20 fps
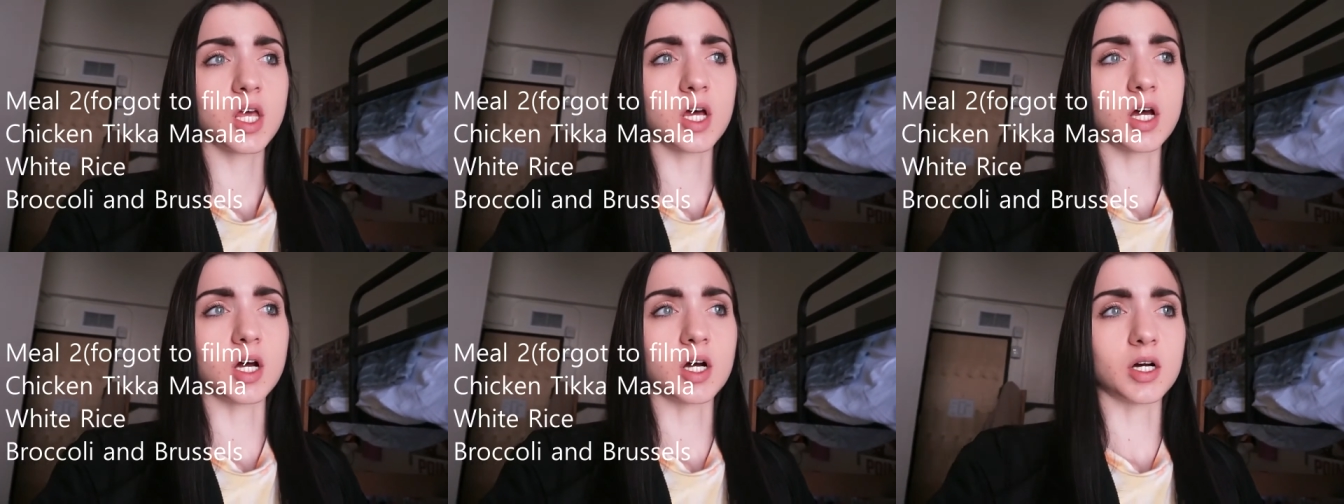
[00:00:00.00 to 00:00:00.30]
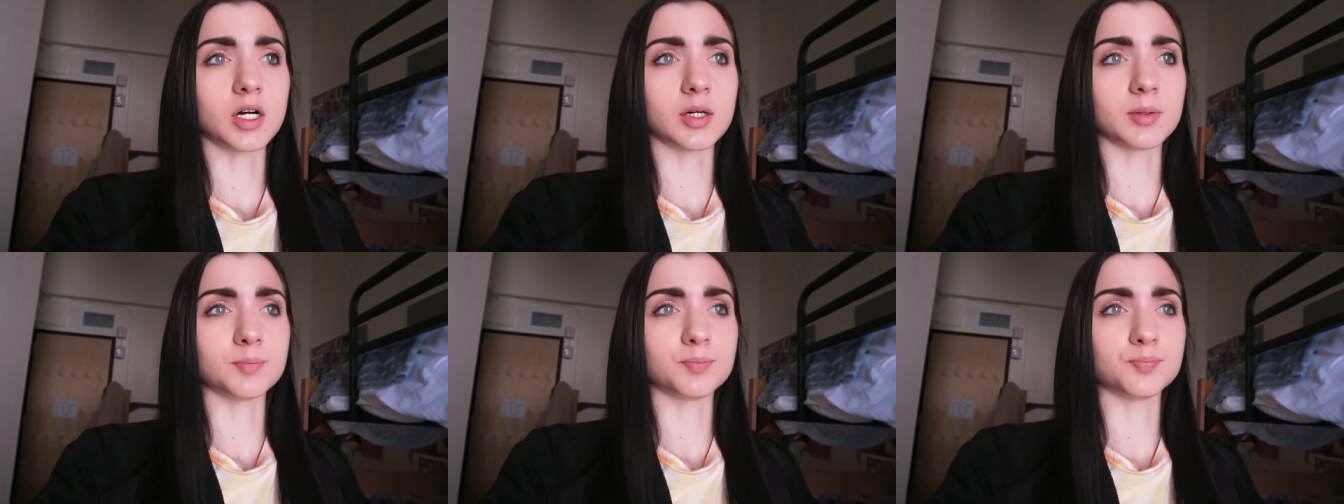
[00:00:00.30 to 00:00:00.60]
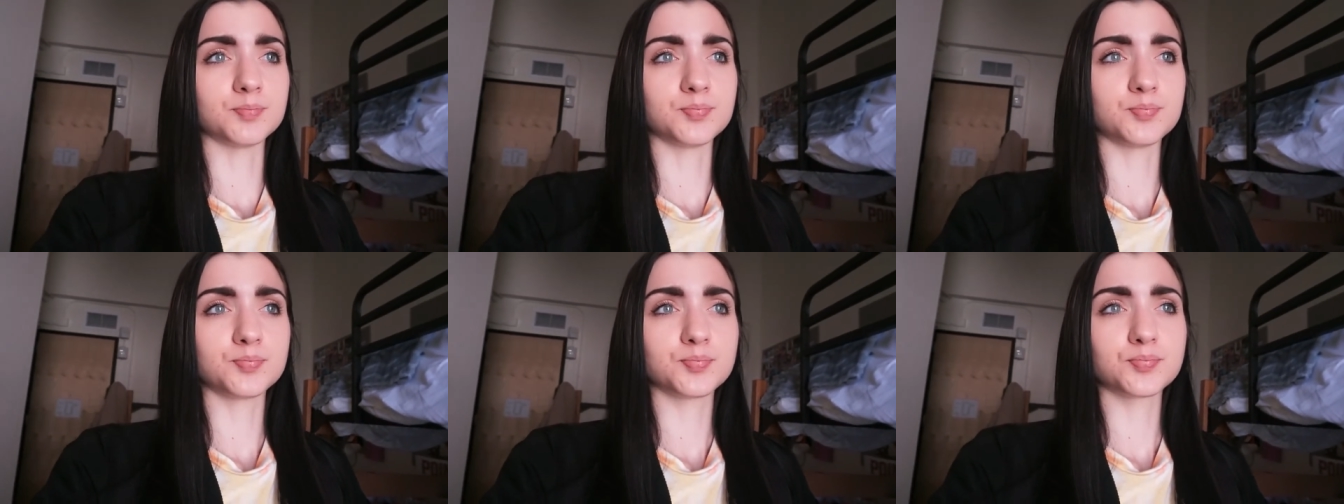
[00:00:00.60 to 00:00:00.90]
Um,
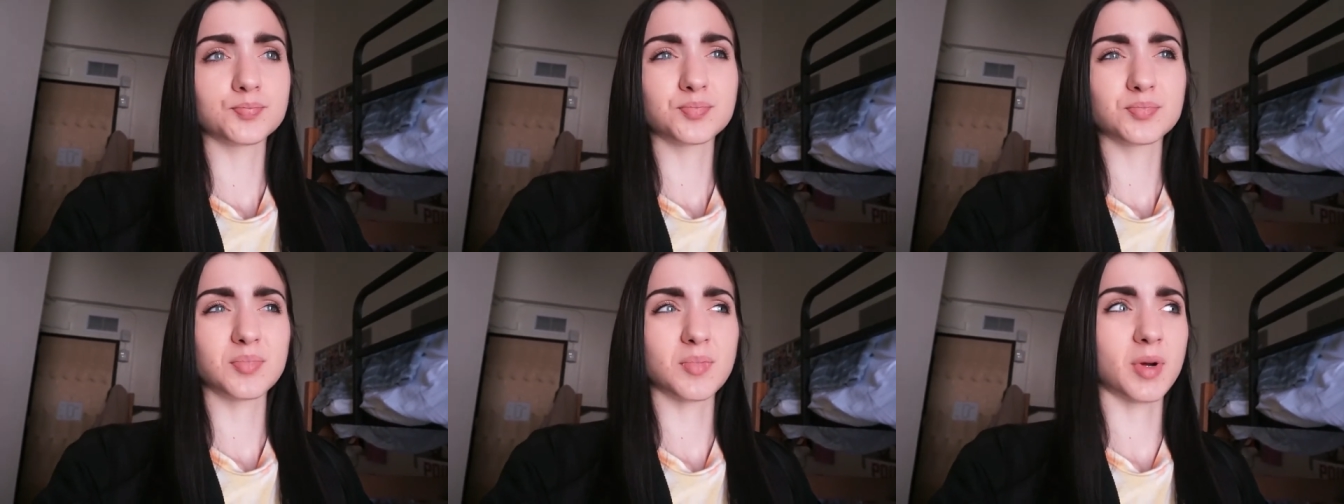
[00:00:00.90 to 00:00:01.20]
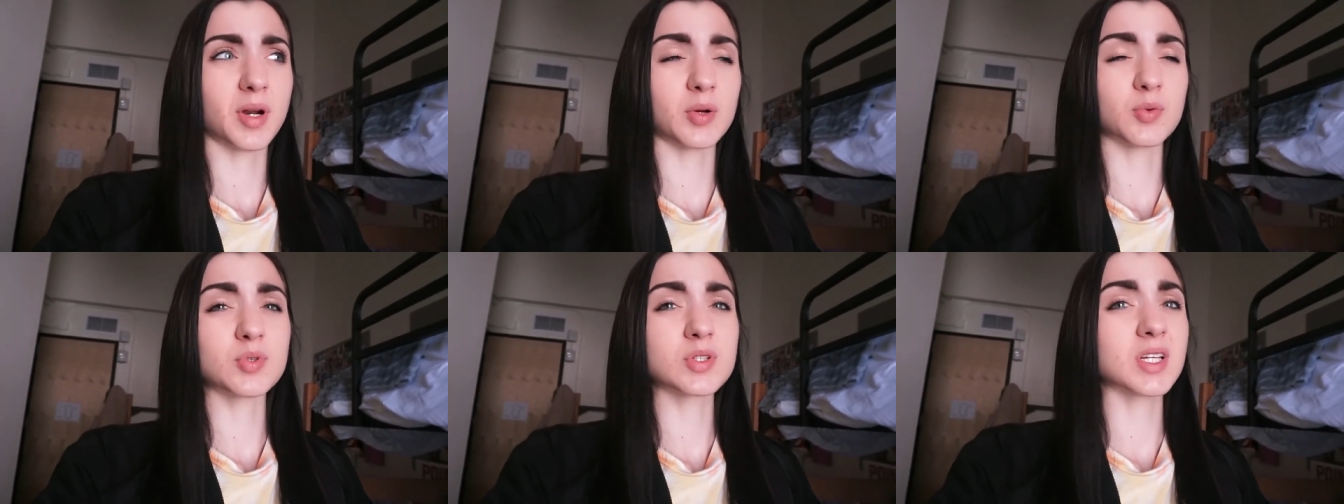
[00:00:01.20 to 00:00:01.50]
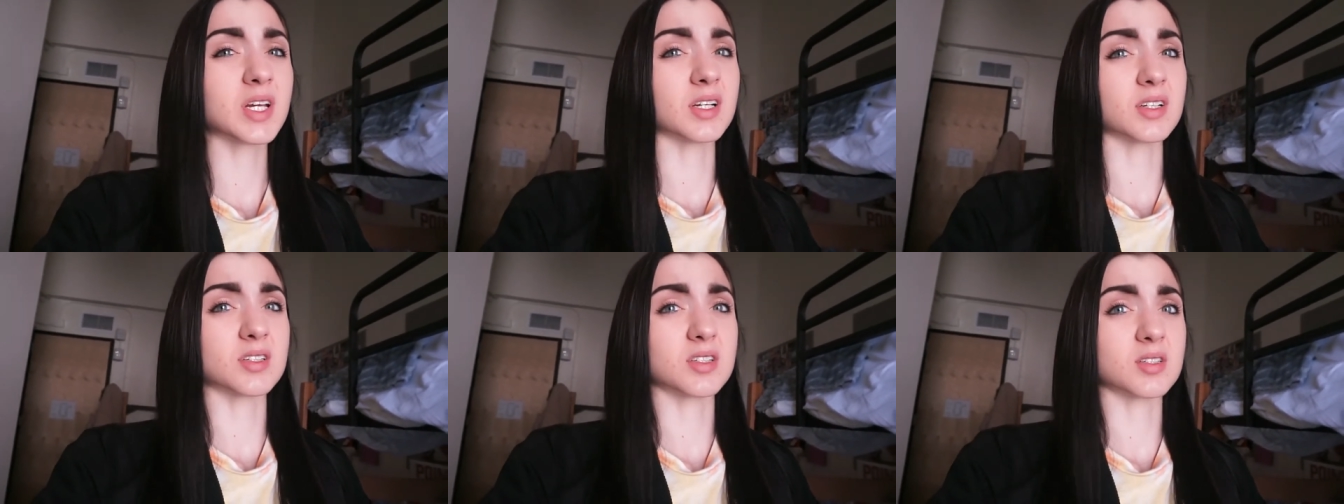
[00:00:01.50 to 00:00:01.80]
but it was
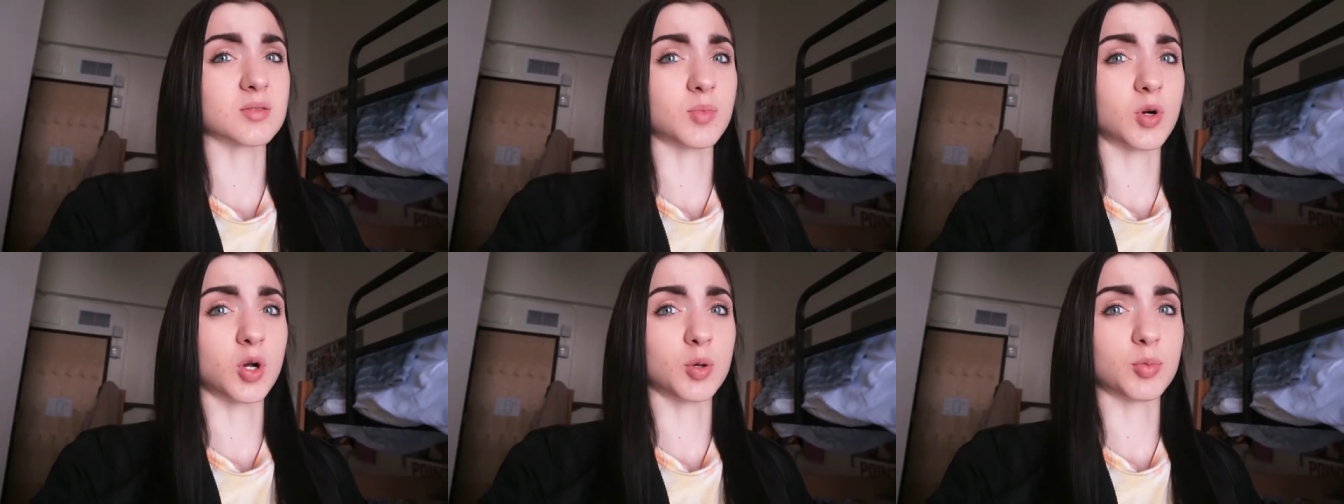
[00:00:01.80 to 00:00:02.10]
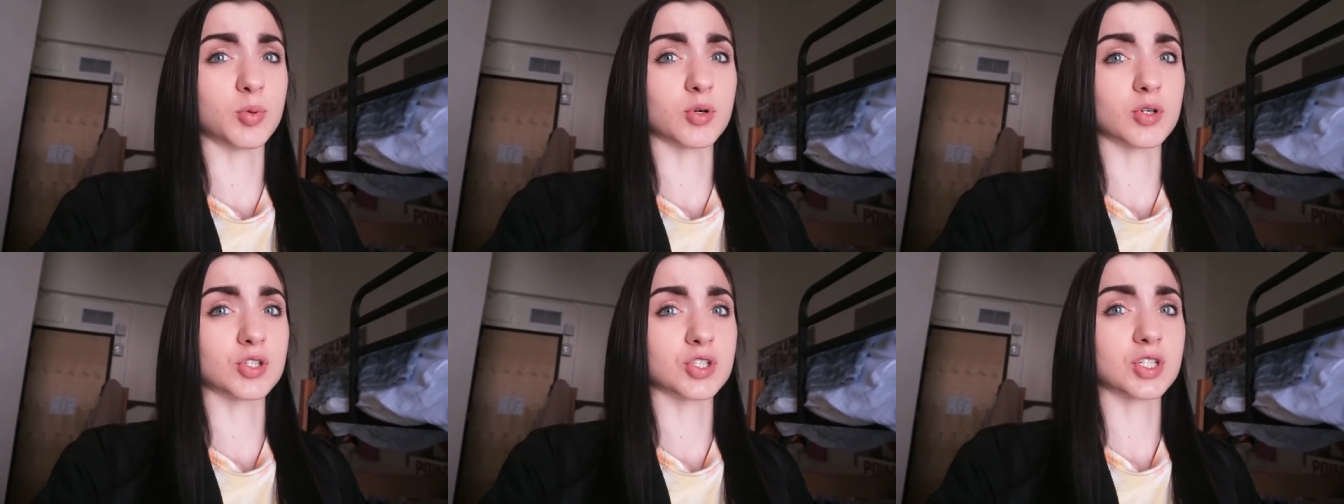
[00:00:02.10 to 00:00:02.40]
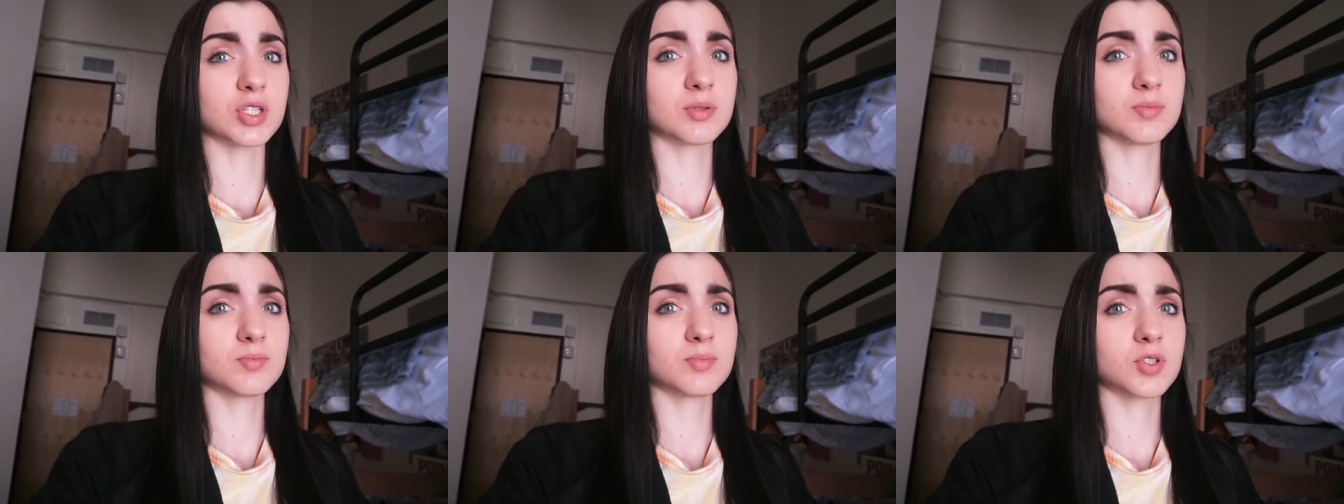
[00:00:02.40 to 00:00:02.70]
like a small
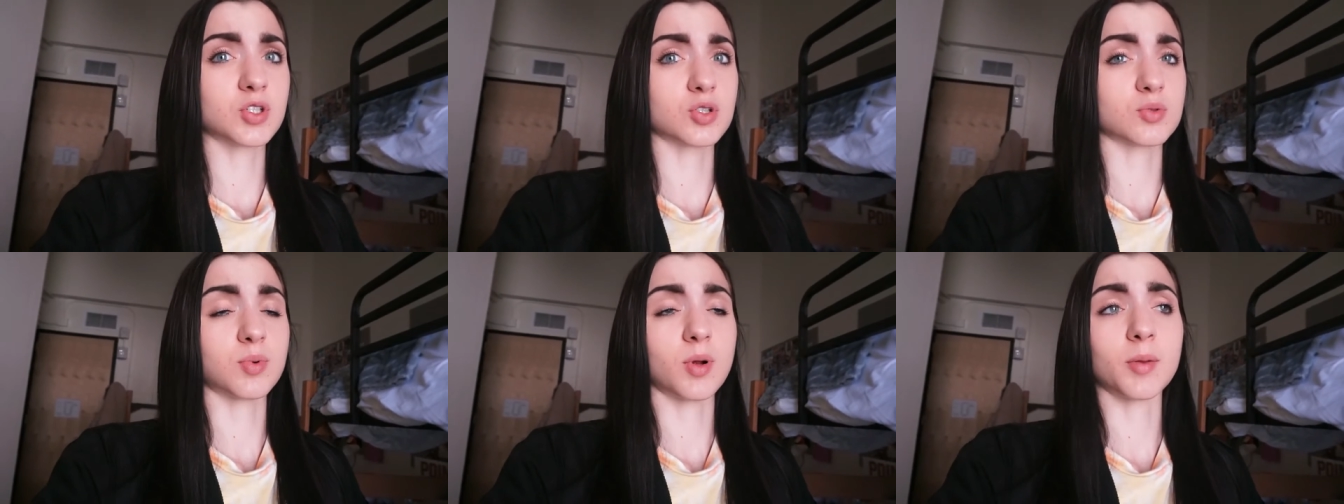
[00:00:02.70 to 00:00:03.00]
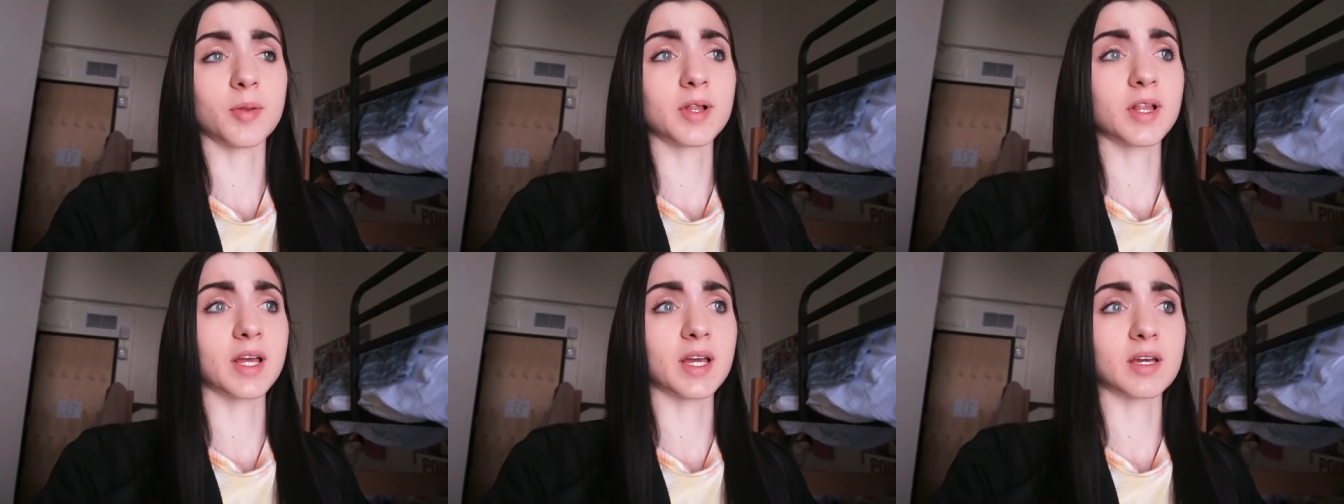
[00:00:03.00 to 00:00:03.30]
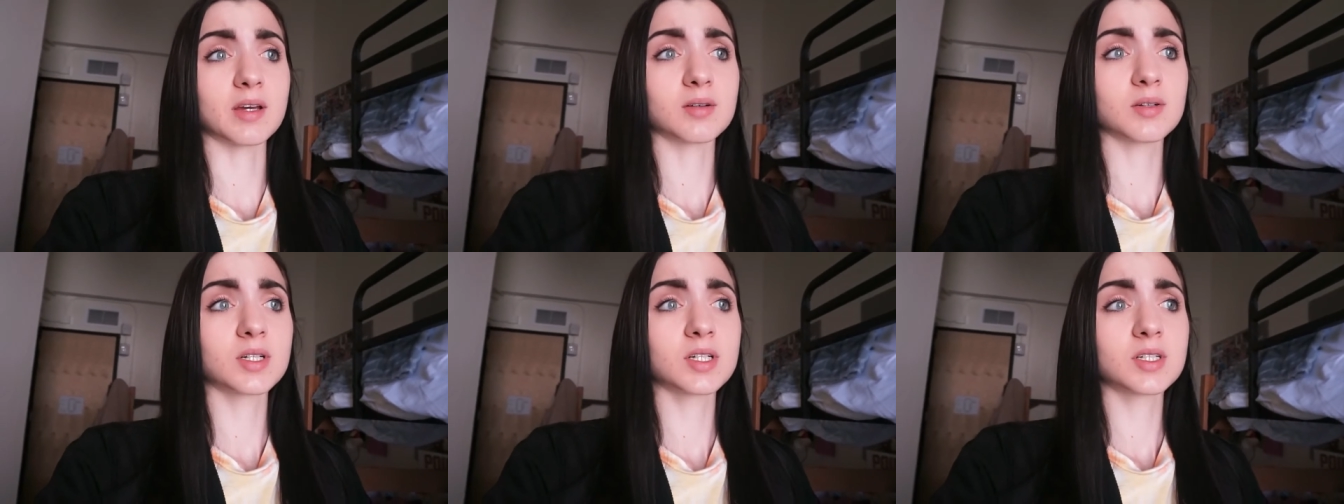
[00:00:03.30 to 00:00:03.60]
portion, so it's probably
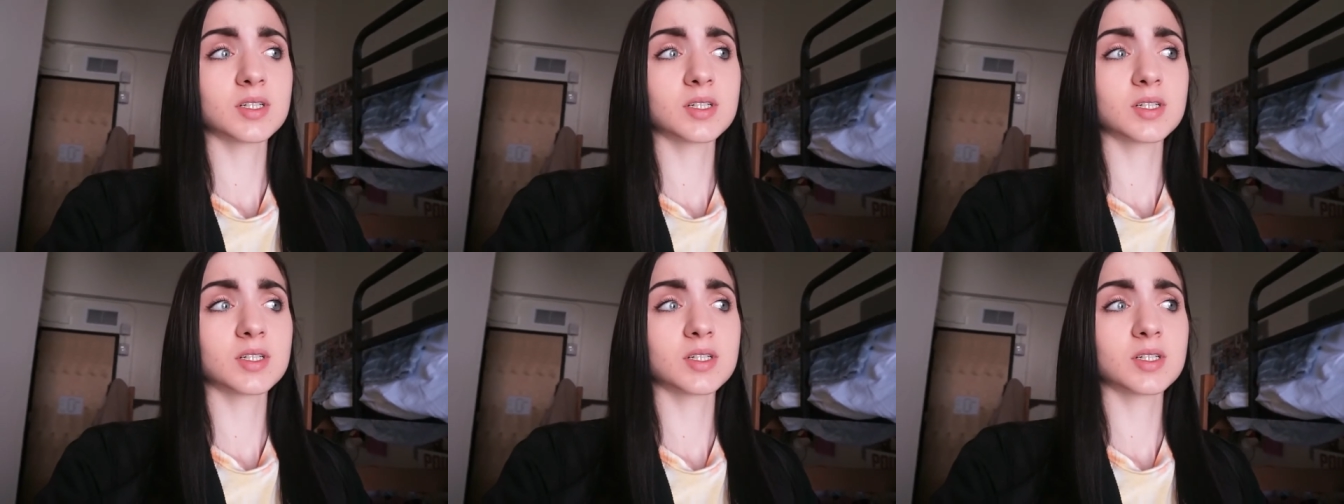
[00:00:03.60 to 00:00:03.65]
like